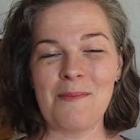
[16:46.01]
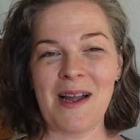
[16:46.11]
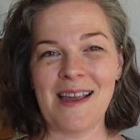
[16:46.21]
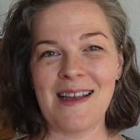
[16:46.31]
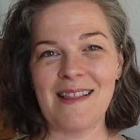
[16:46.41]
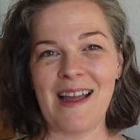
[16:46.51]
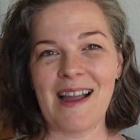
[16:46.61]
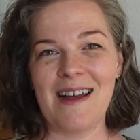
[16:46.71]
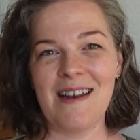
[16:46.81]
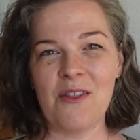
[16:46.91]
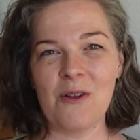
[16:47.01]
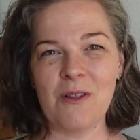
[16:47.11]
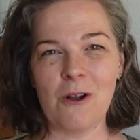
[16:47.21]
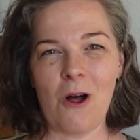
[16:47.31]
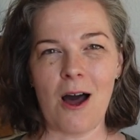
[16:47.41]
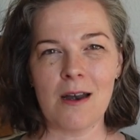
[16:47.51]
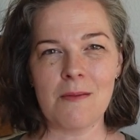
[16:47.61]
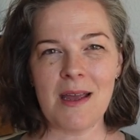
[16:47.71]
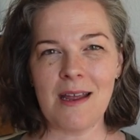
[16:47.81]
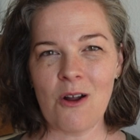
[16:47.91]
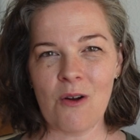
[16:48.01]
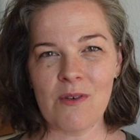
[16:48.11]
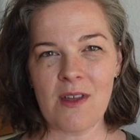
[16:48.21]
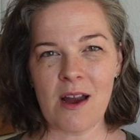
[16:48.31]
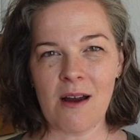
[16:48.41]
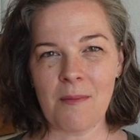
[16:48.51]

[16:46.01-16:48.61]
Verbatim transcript: I might get like another little ottoman over there.